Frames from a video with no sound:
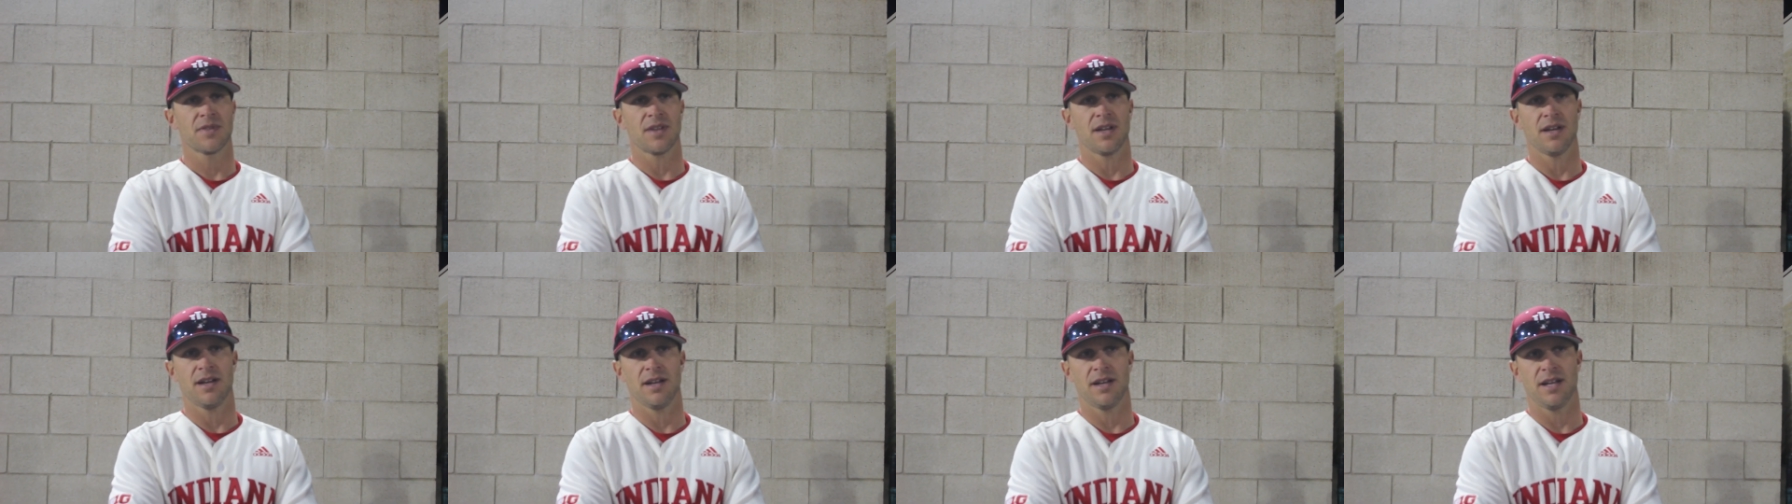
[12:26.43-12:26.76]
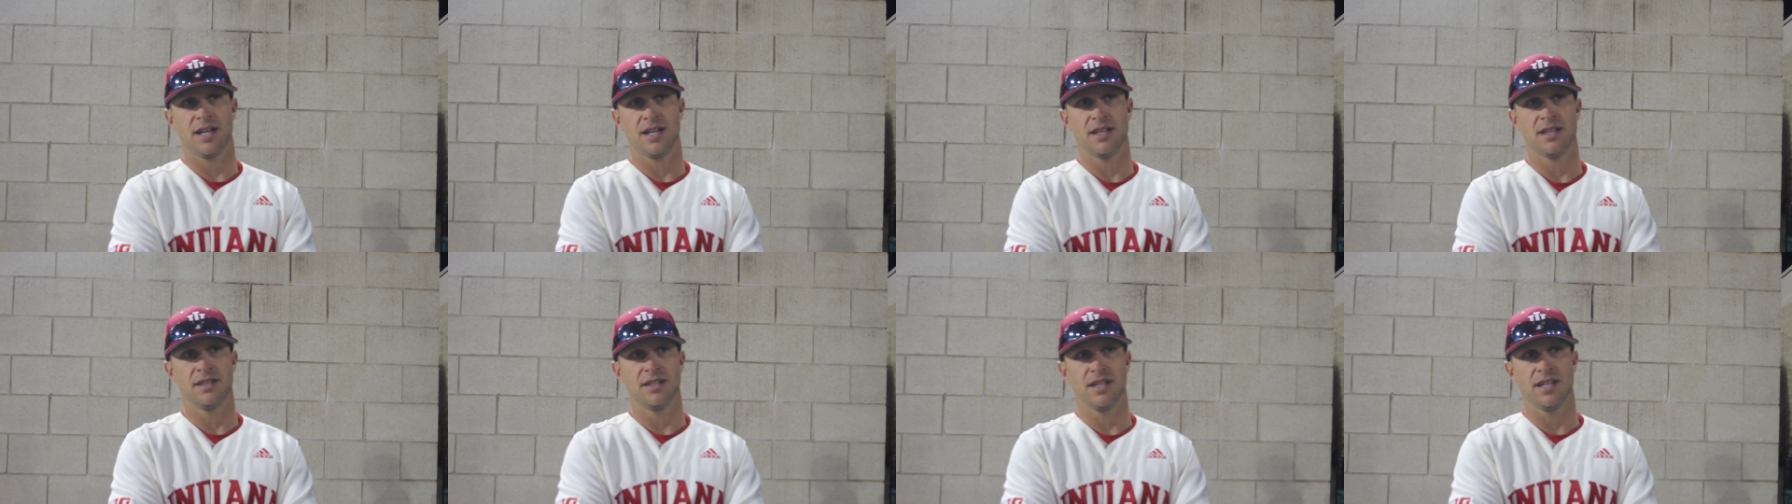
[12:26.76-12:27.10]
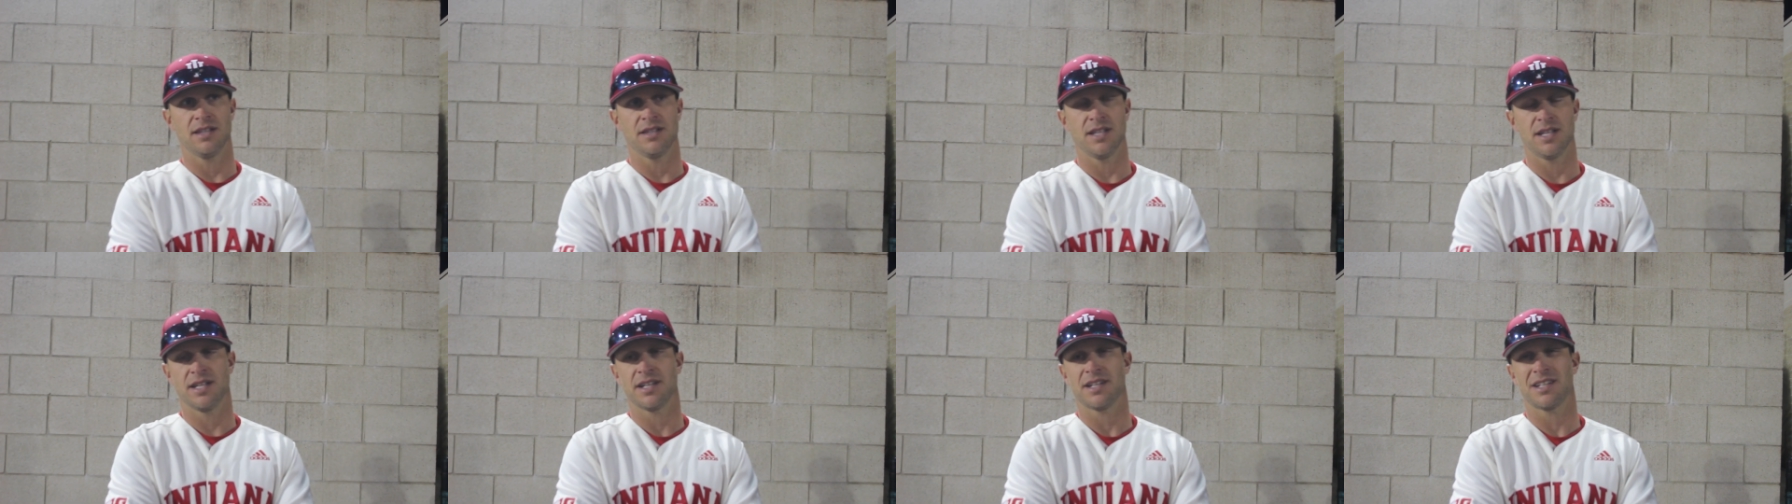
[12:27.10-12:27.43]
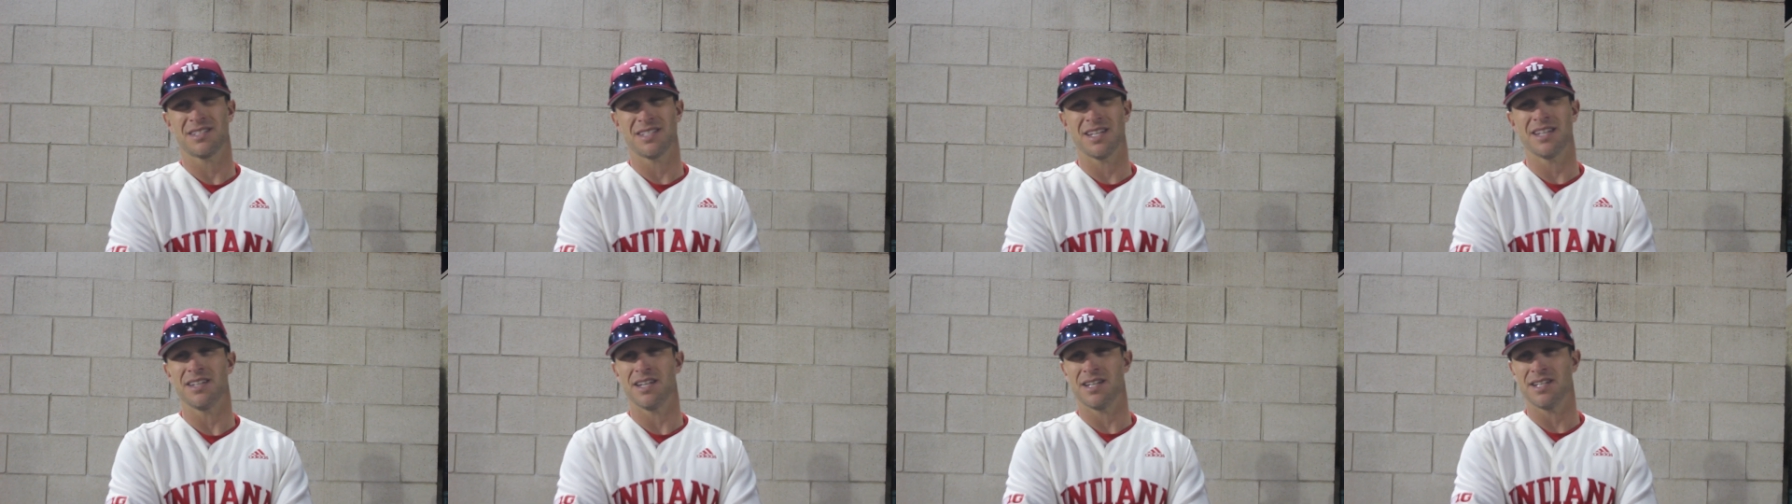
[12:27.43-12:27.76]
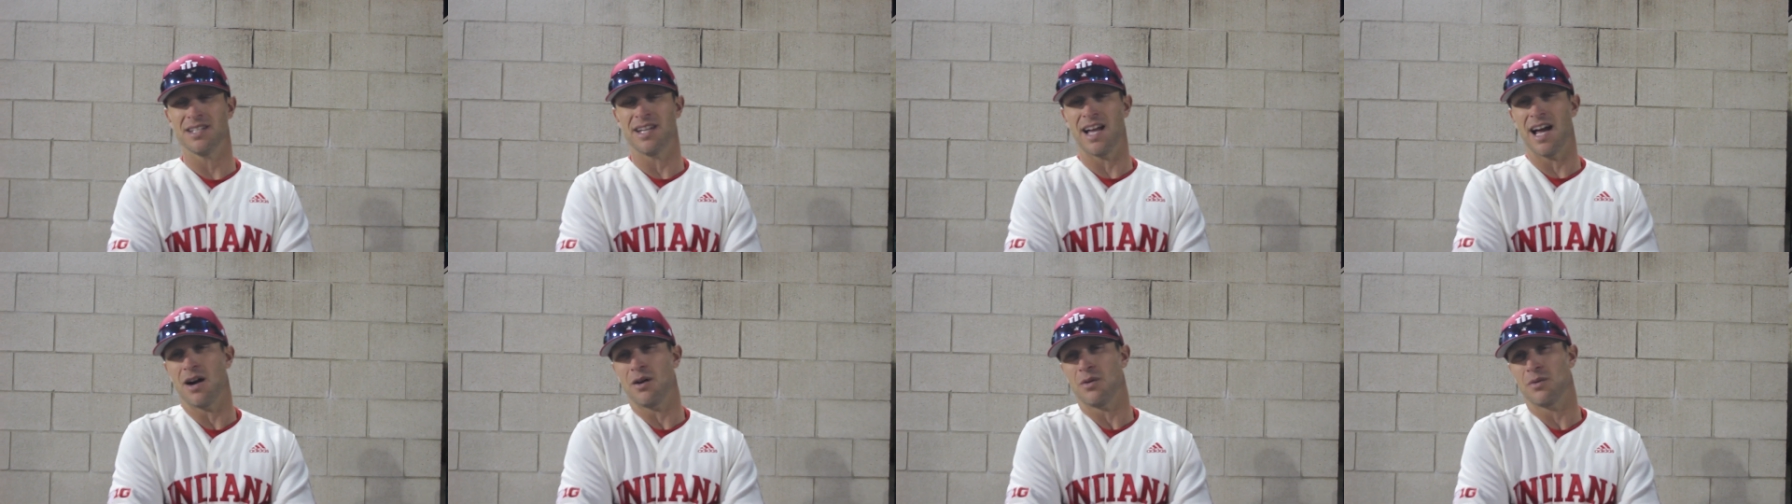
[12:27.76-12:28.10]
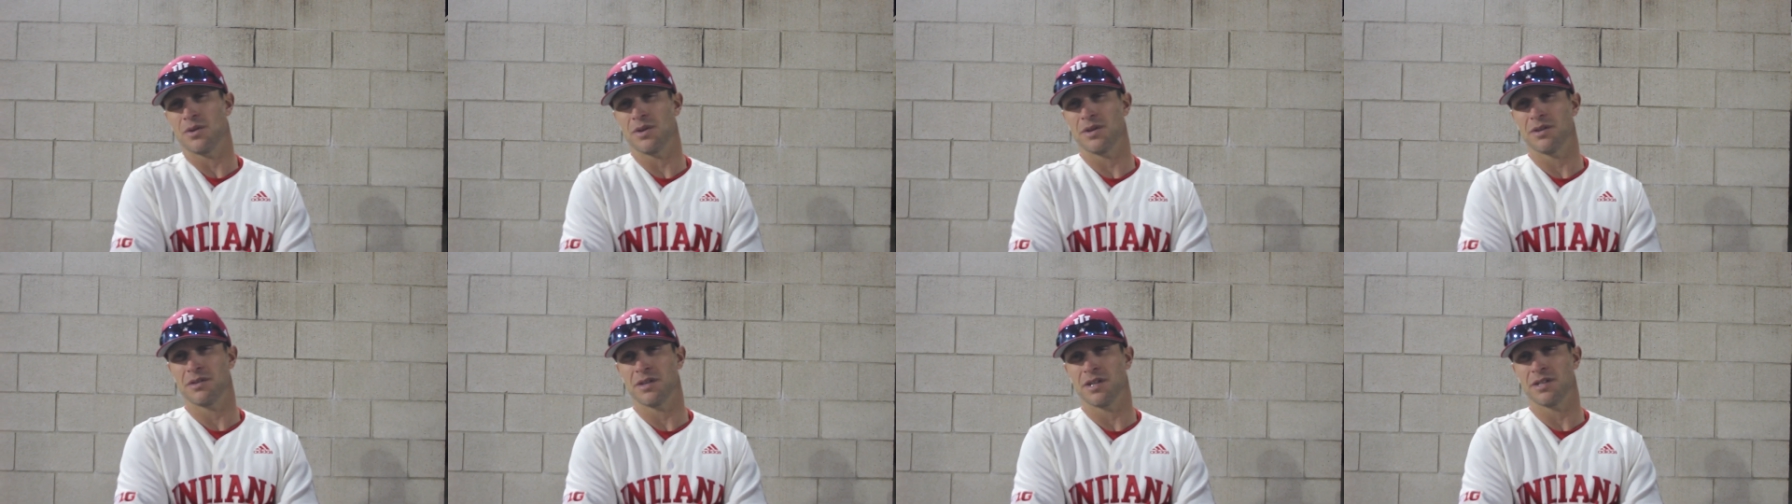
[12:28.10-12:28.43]
and then extended it out
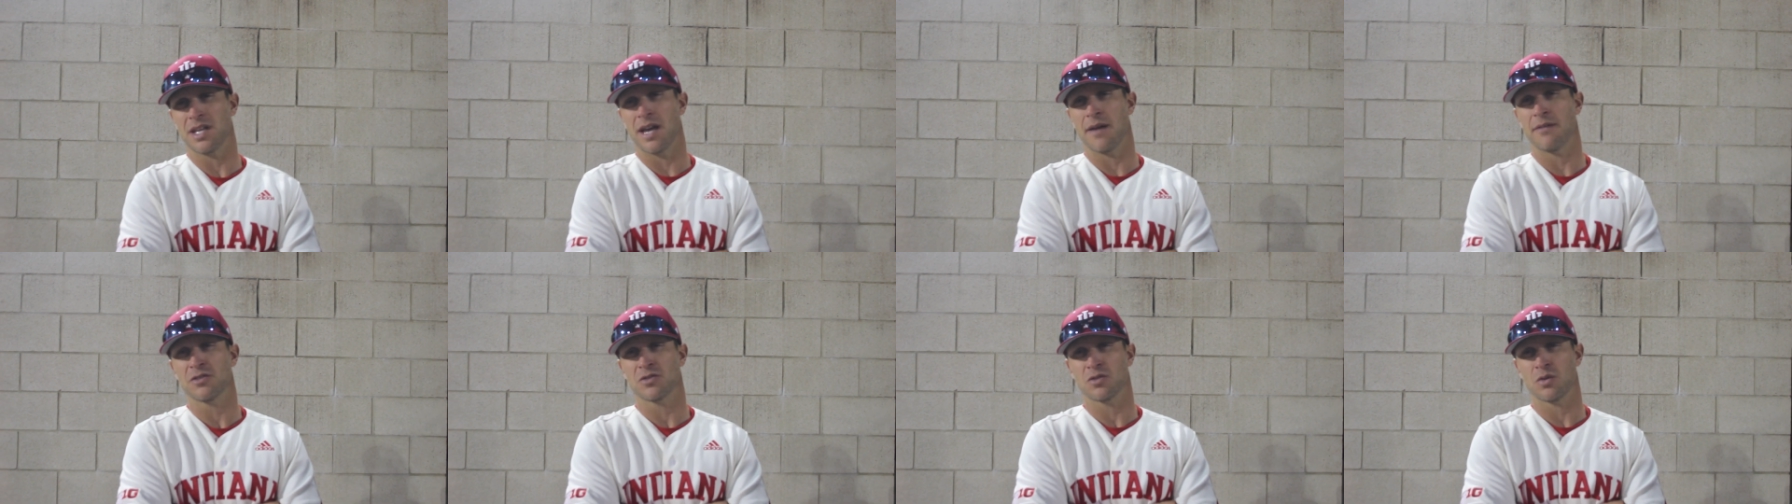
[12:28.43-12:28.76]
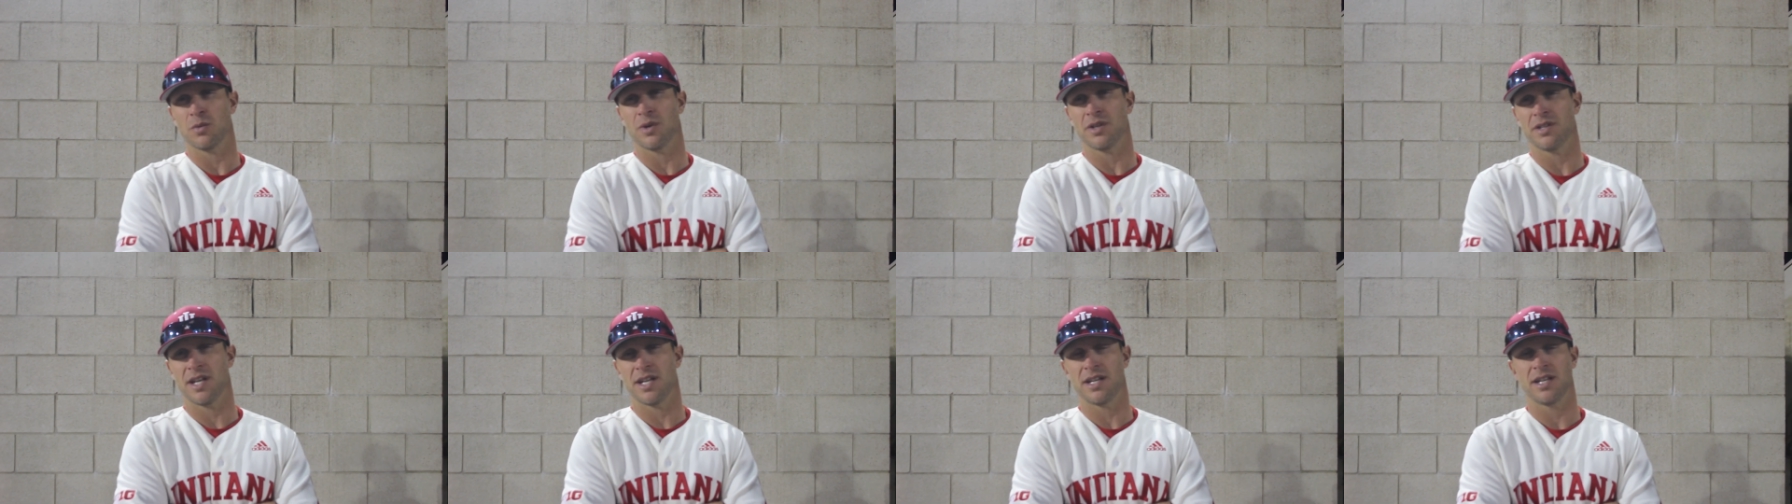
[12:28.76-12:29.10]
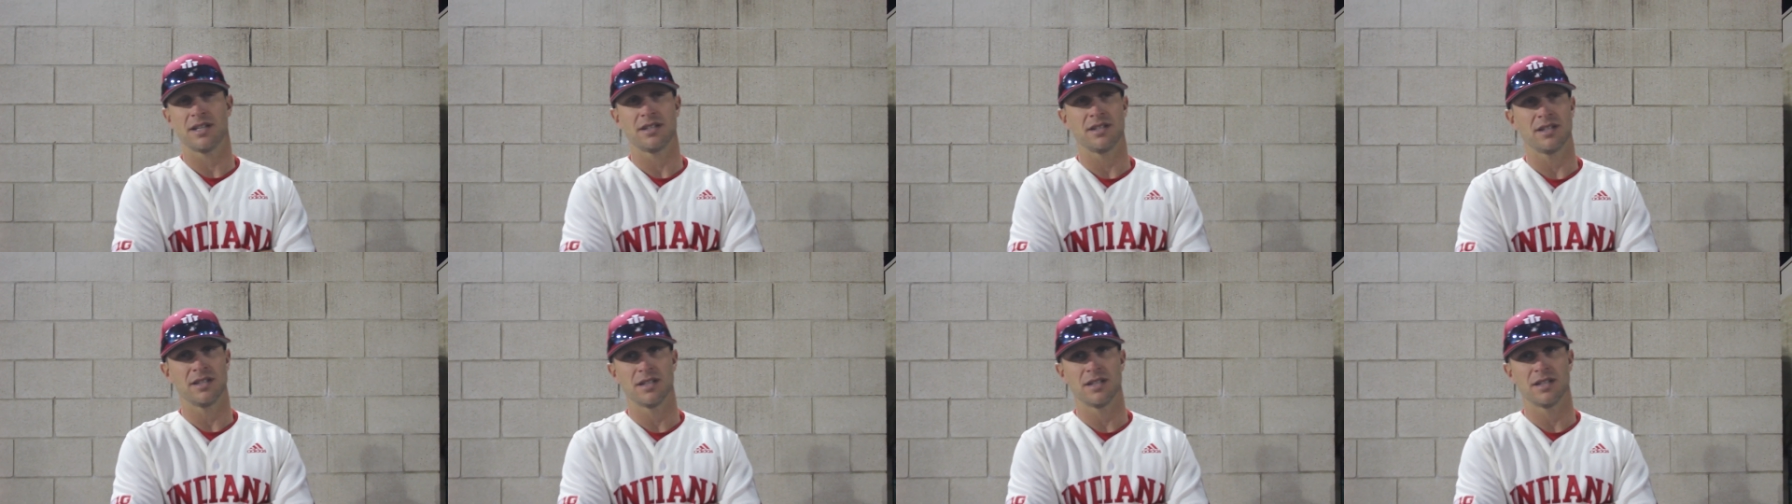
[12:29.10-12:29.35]
and gave us what we needed.